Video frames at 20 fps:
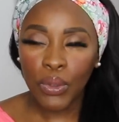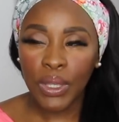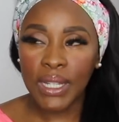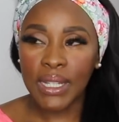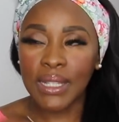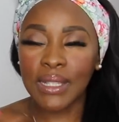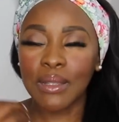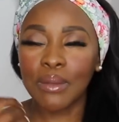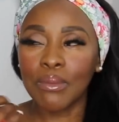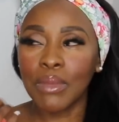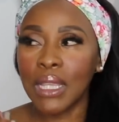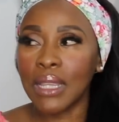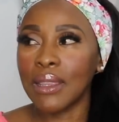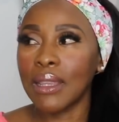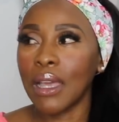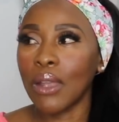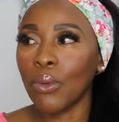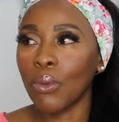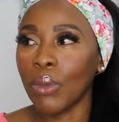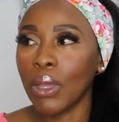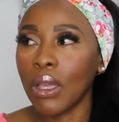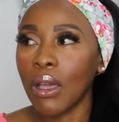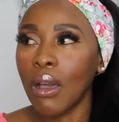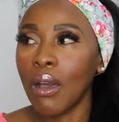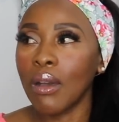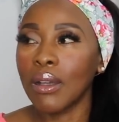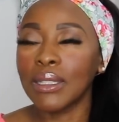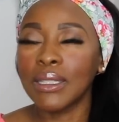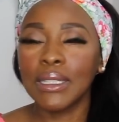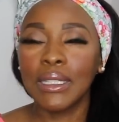It doesn't mean that we
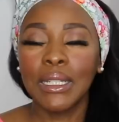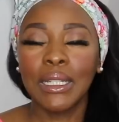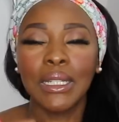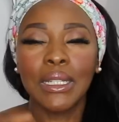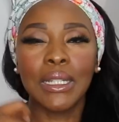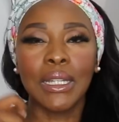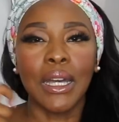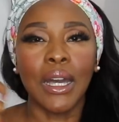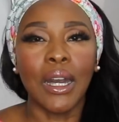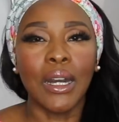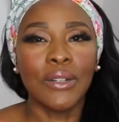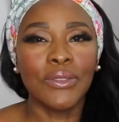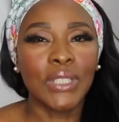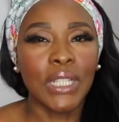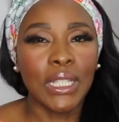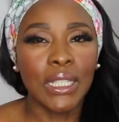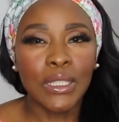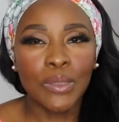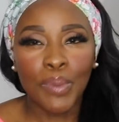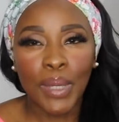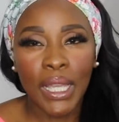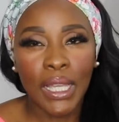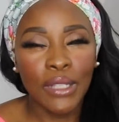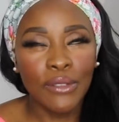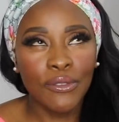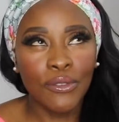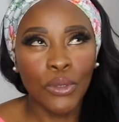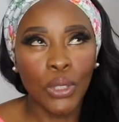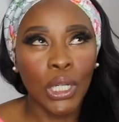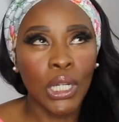can't, after he's
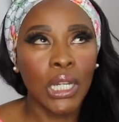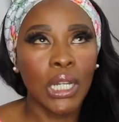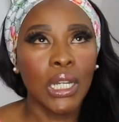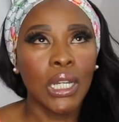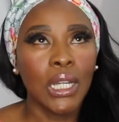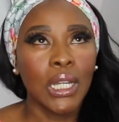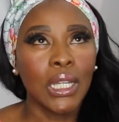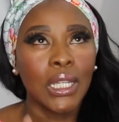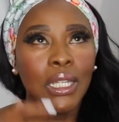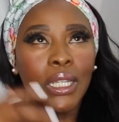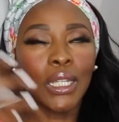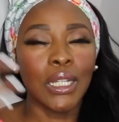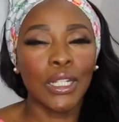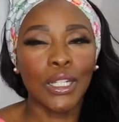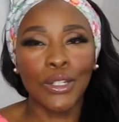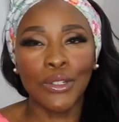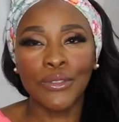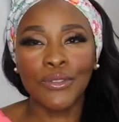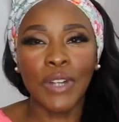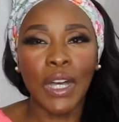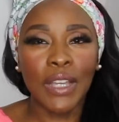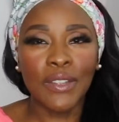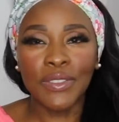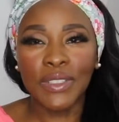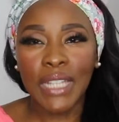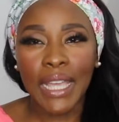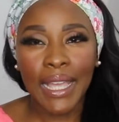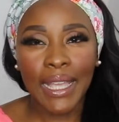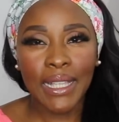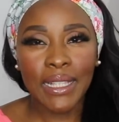paid for, you know,
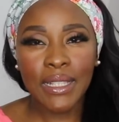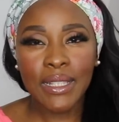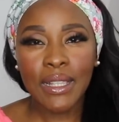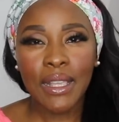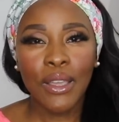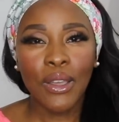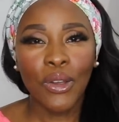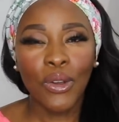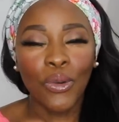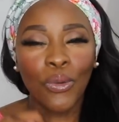5 dates,